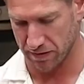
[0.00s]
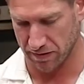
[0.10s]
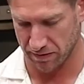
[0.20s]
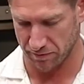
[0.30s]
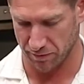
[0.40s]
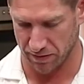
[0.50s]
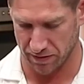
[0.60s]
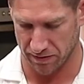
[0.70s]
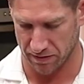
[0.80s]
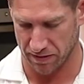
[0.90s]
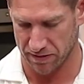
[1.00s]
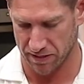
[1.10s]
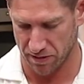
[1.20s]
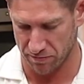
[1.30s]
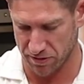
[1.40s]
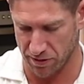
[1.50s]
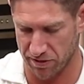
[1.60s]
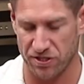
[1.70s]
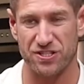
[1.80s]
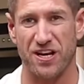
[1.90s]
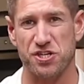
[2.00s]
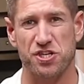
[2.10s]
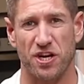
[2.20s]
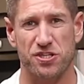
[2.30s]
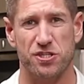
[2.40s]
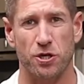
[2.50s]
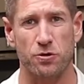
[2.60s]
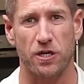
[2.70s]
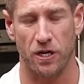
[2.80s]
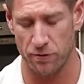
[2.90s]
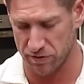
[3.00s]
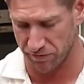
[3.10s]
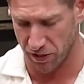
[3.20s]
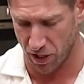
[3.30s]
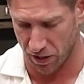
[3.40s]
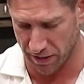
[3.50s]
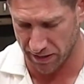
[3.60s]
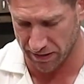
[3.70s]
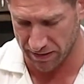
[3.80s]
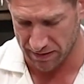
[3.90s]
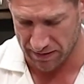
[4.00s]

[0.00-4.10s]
and another one in like so. So as I say, it's just 2 cloves of garlic